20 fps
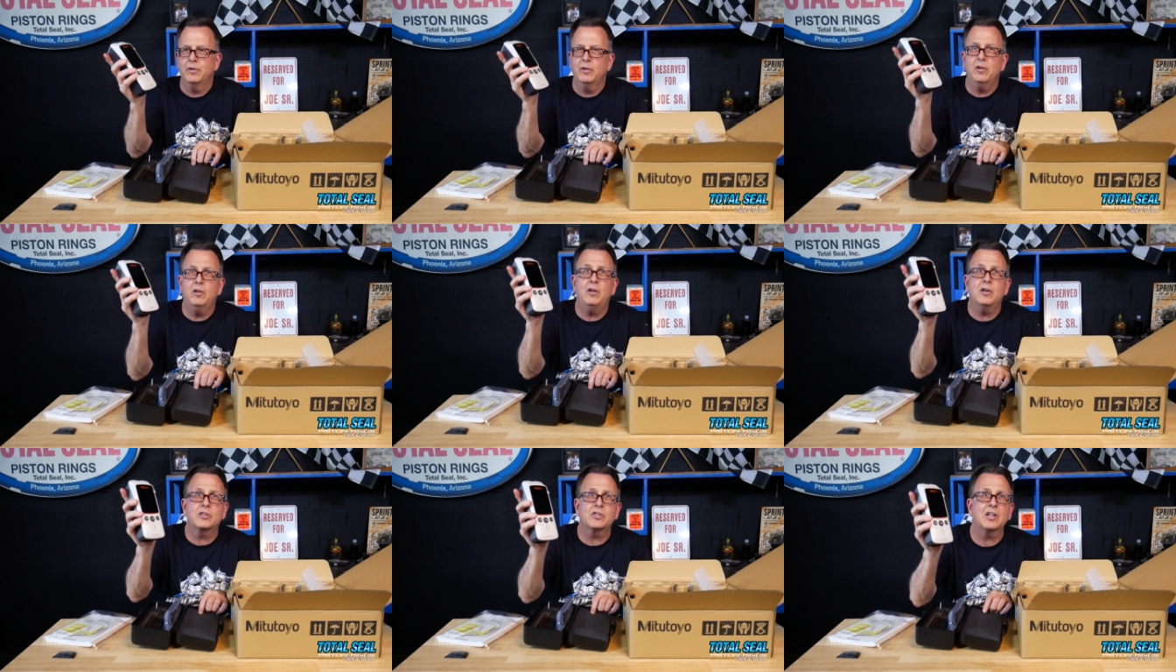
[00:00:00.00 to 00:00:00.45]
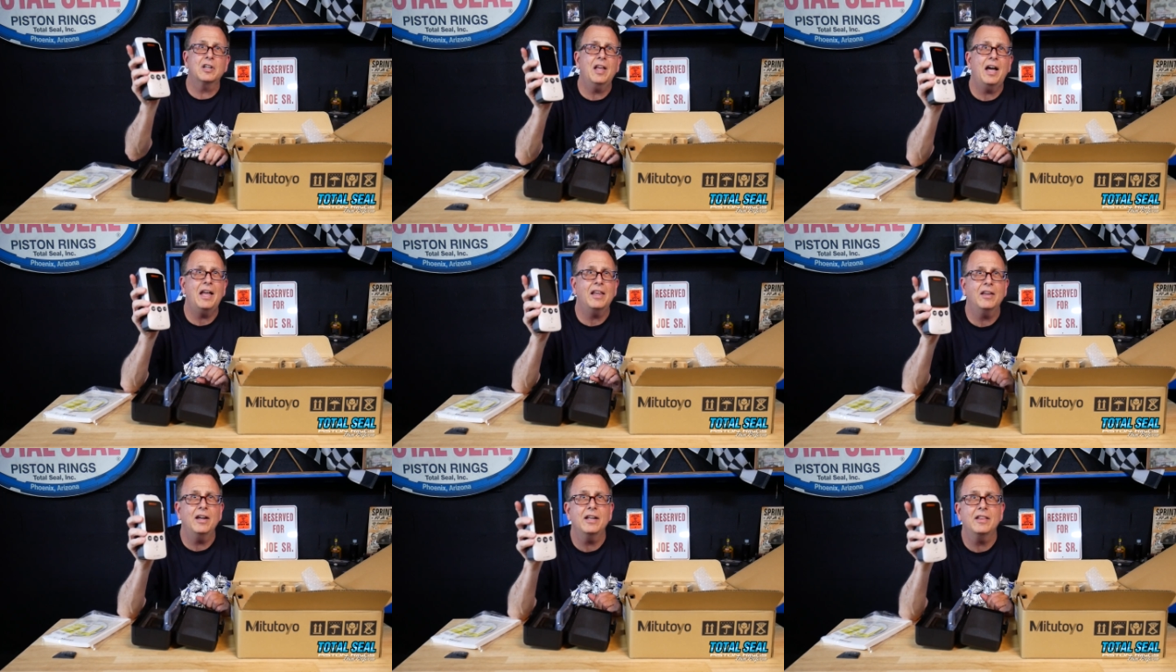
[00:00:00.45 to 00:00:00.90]
Looks a
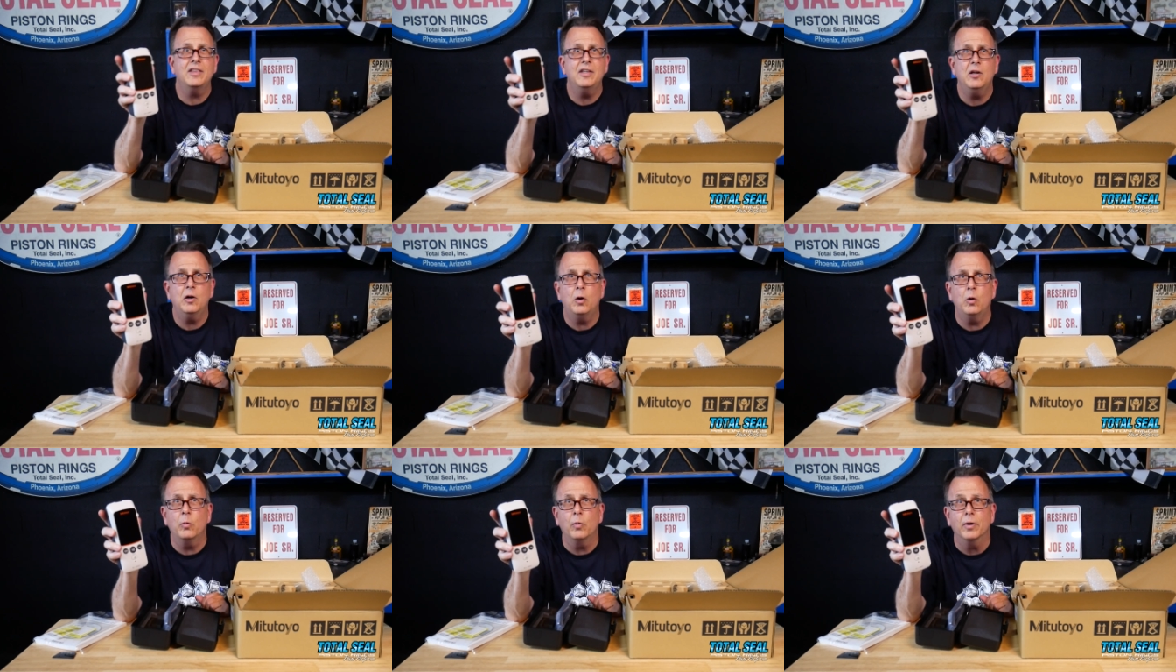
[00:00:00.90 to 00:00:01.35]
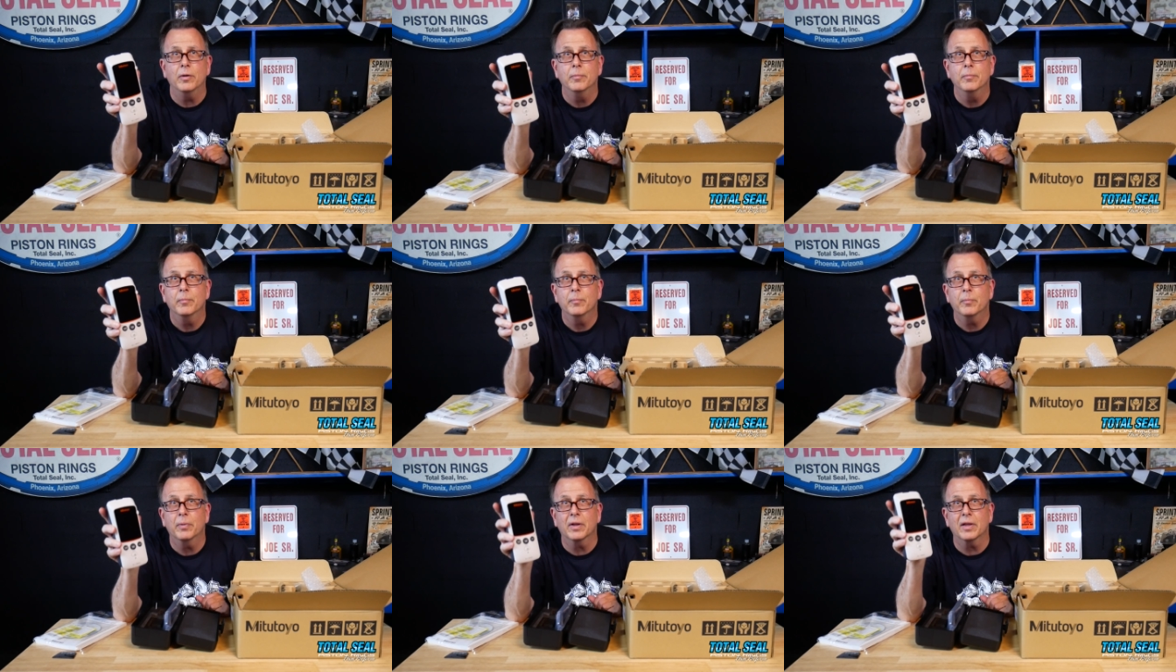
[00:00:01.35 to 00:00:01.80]
lot like the old one,
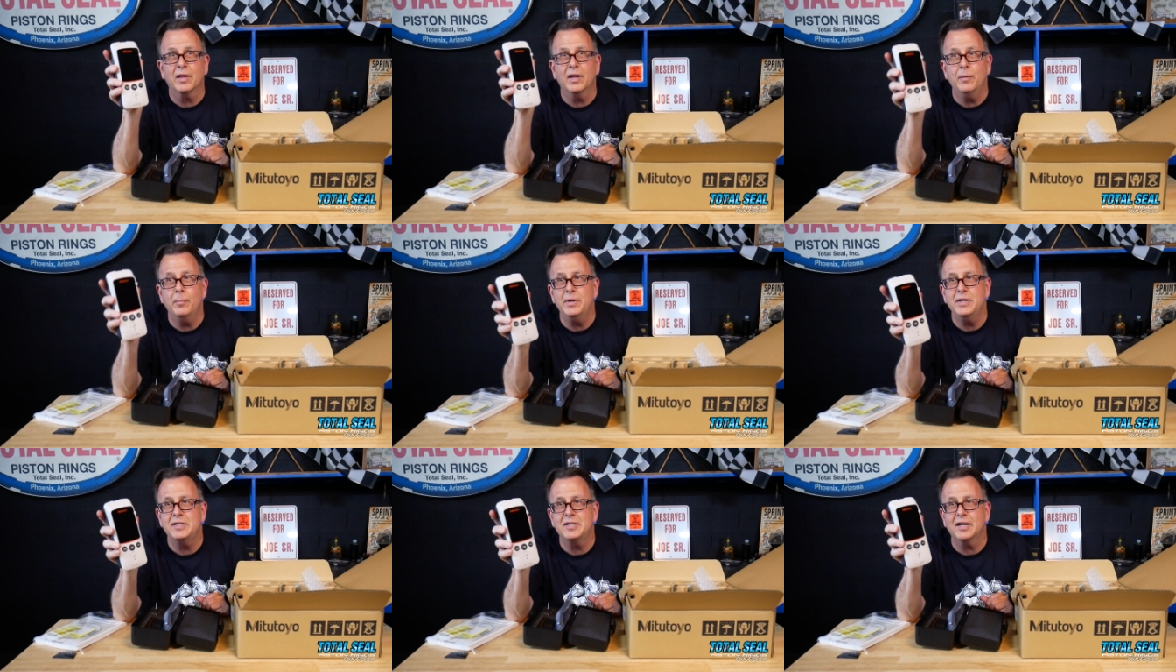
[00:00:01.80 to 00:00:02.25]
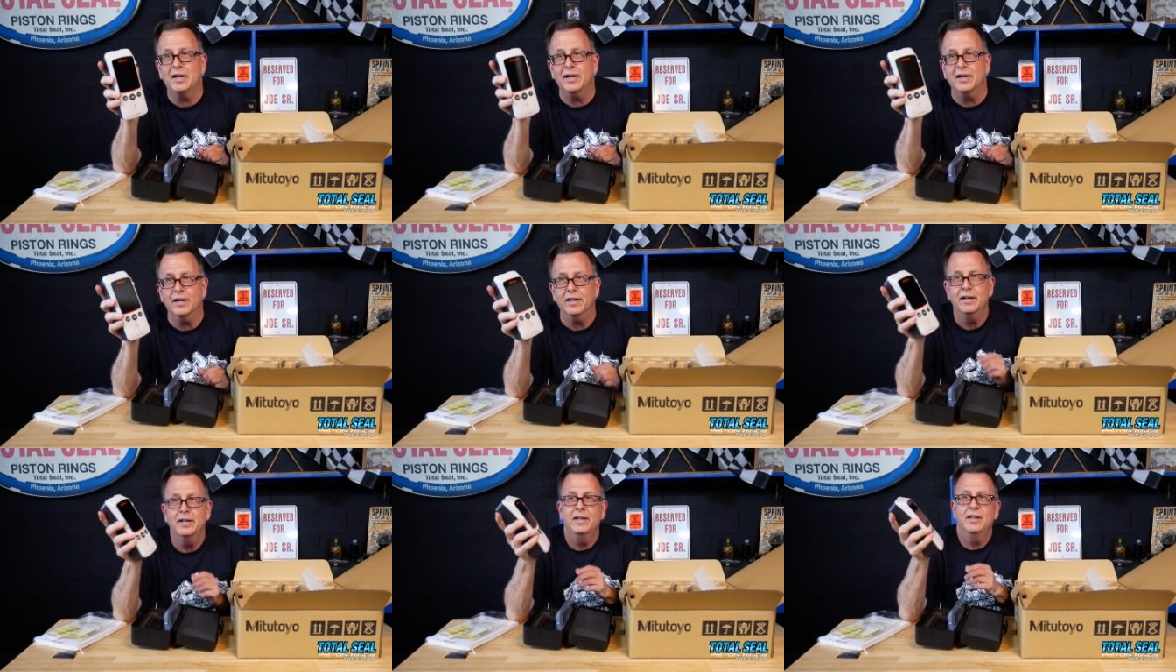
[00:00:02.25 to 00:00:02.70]
but let me tell
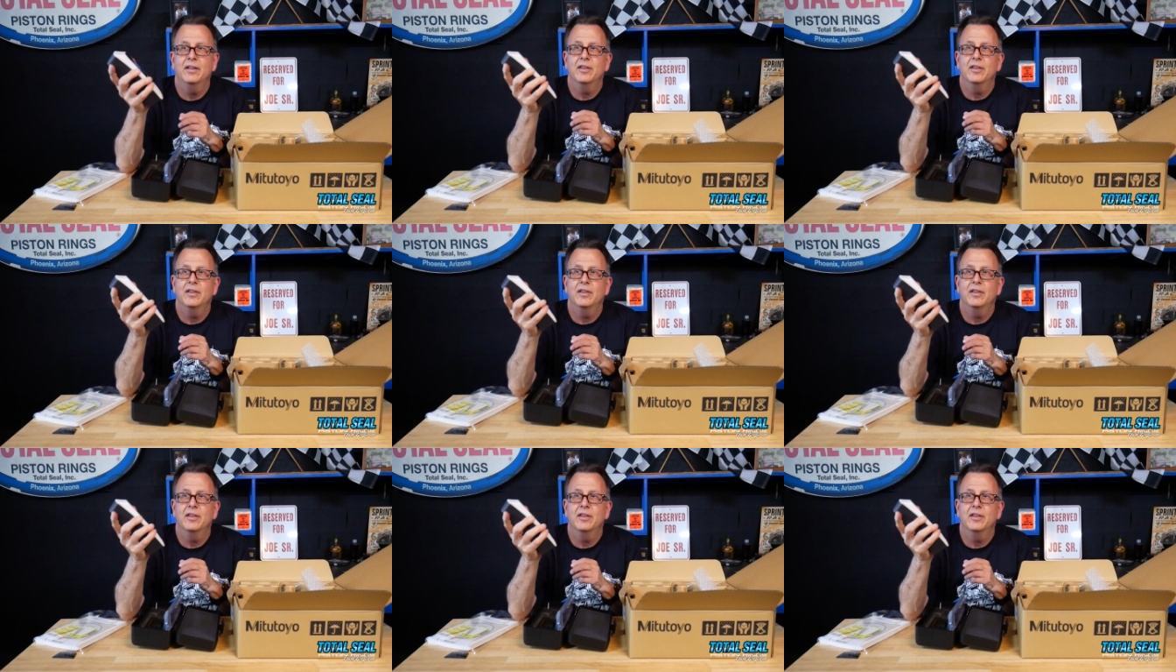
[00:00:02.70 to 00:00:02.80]
you,